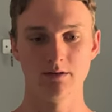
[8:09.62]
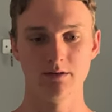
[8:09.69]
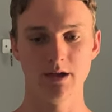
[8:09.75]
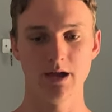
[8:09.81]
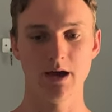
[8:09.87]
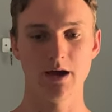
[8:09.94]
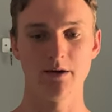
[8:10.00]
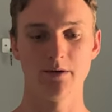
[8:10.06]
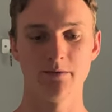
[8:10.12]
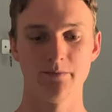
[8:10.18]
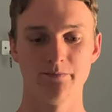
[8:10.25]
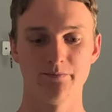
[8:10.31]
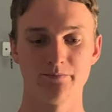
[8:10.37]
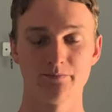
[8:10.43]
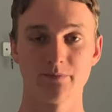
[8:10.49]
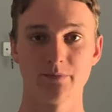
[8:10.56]
yeah,
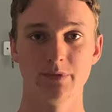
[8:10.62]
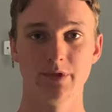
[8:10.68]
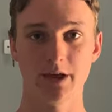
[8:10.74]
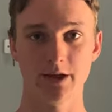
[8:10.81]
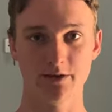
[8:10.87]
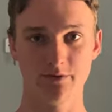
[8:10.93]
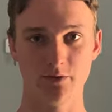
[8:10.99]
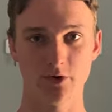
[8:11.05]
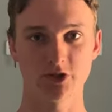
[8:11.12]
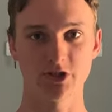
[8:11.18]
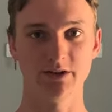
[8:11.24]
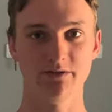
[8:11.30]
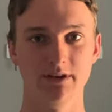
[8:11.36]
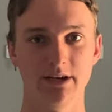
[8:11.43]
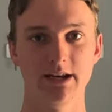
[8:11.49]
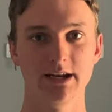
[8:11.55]
thank you for watching
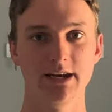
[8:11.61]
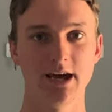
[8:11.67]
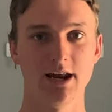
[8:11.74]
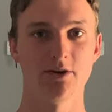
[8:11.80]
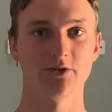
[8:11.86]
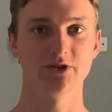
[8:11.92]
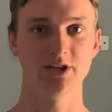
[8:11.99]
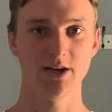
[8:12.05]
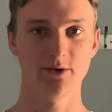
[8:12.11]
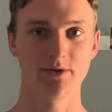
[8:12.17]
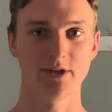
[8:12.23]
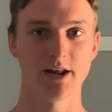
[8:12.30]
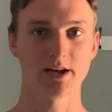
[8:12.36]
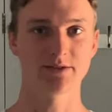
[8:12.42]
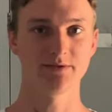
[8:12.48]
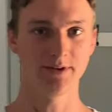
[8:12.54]
if you did, and I'll see you in the
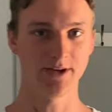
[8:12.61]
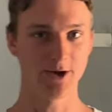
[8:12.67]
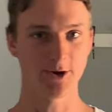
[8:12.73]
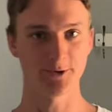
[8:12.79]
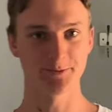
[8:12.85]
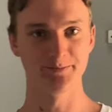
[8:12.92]
next video.